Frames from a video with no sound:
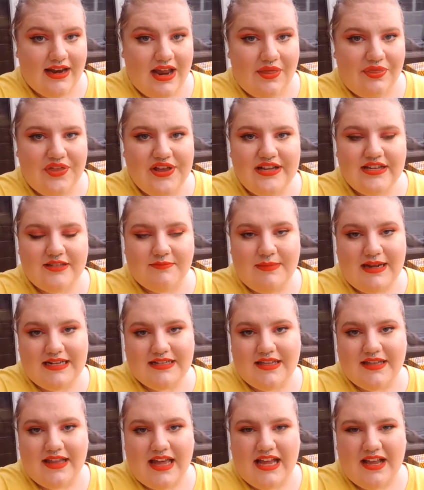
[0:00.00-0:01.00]
Now this
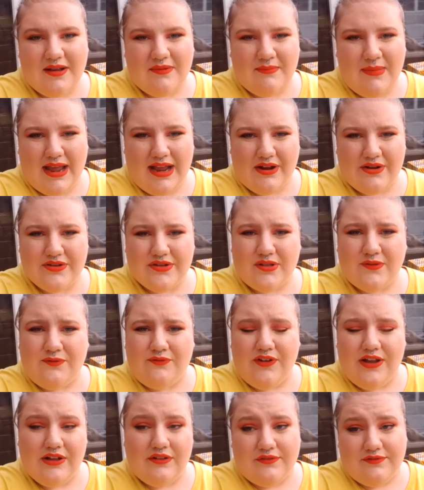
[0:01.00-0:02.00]
means that they can make us
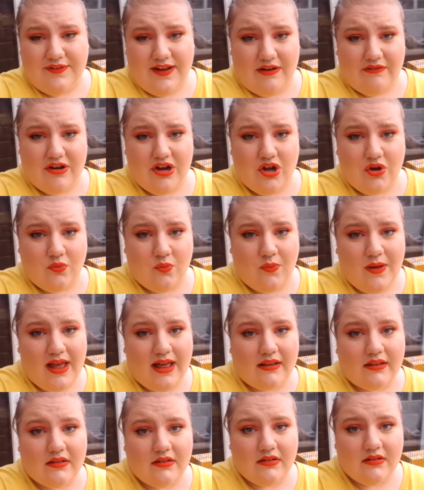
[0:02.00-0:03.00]
feel very
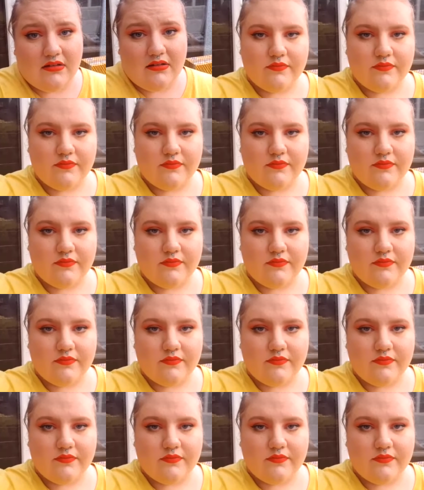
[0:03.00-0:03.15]
unwell.